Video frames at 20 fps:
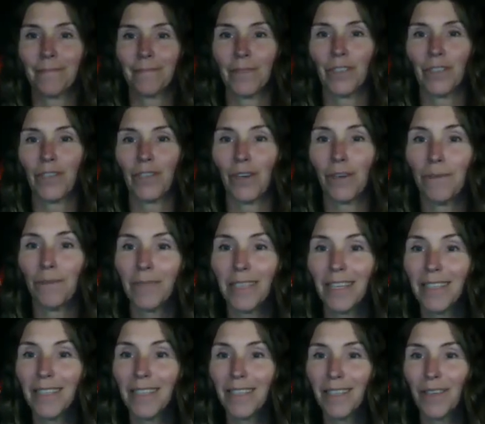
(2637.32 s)

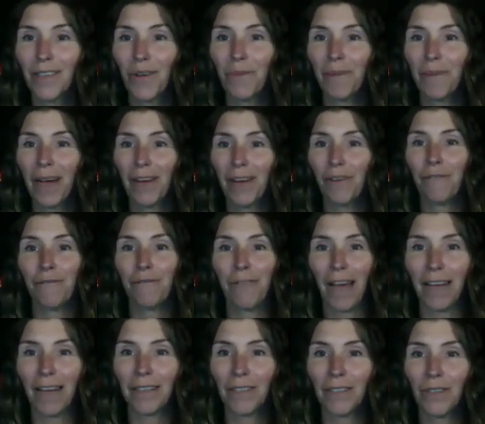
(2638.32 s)
circumstances don't matter,
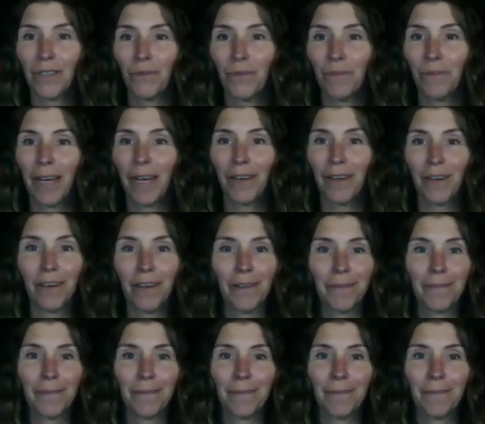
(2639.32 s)
facts don't matter,